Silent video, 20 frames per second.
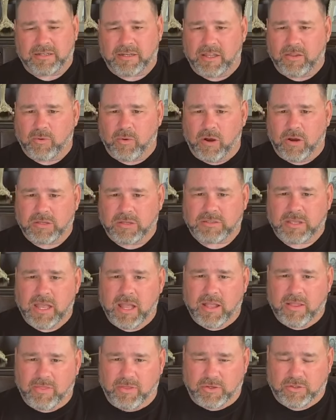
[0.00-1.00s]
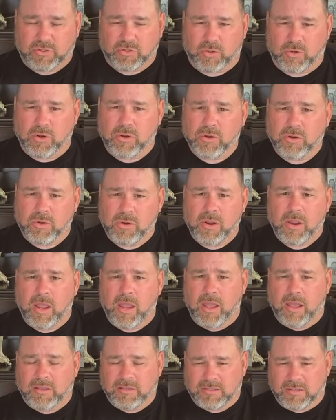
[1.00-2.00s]
In other words, the true
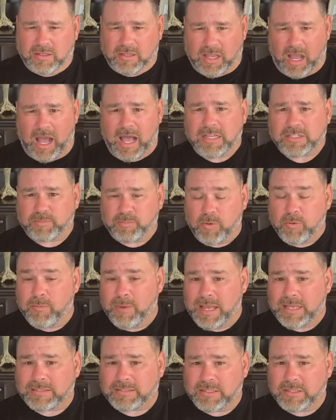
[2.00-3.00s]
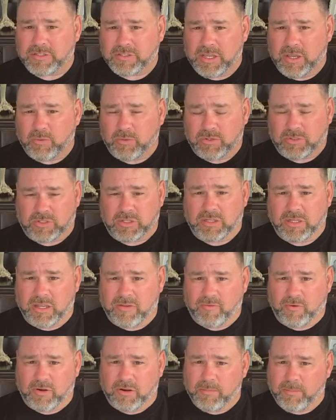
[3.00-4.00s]
gospel message that was
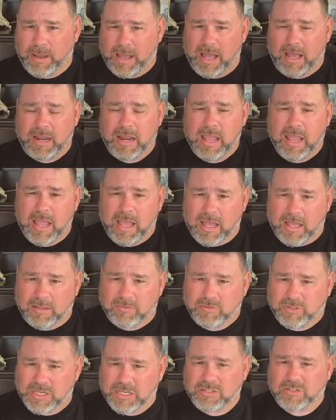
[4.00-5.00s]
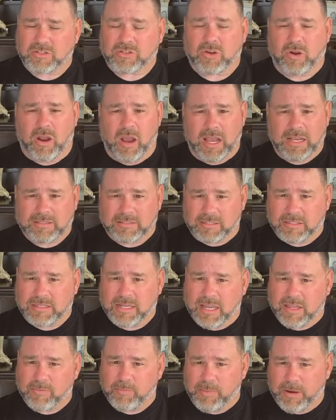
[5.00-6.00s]
delivered about uh, Jesus Christ, the
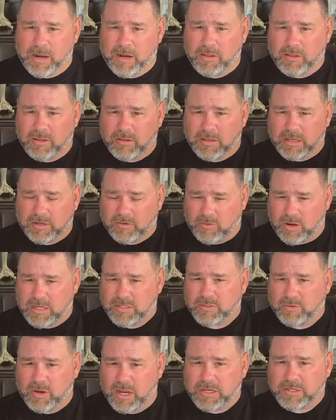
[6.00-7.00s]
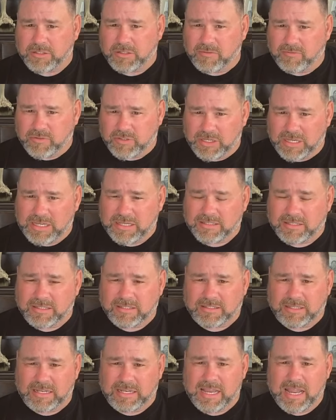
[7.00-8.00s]
death, burial, and resurrection of
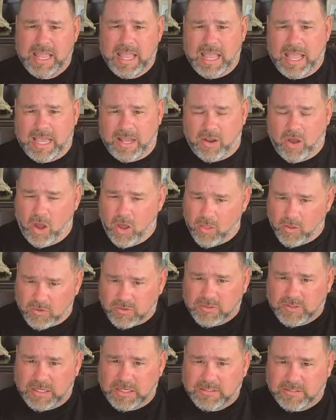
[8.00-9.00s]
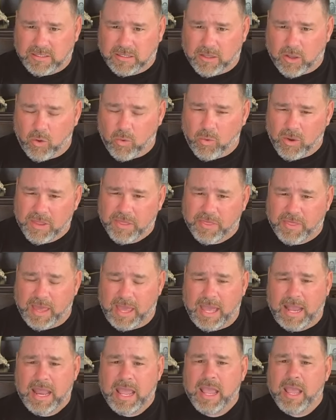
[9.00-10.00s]
Jesus, and, and all those things that go with
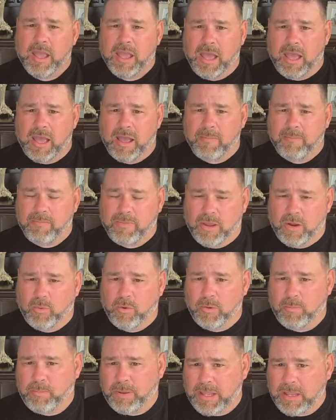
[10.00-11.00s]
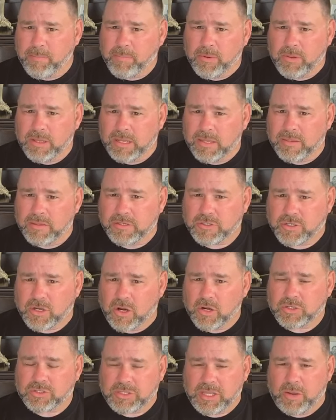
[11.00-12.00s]
that um, there were people in the
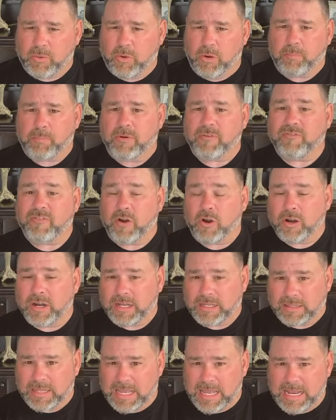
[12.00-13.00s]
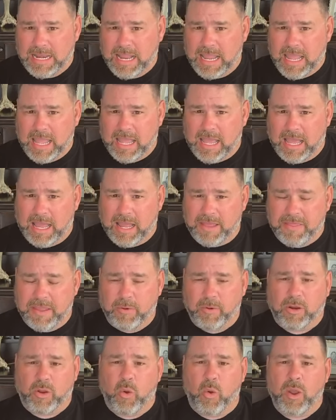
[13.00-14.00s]
church that were perverting that. and they
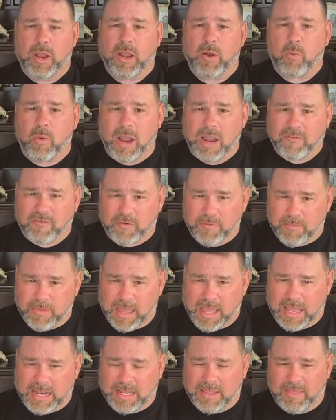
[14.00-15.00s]
were going away from that.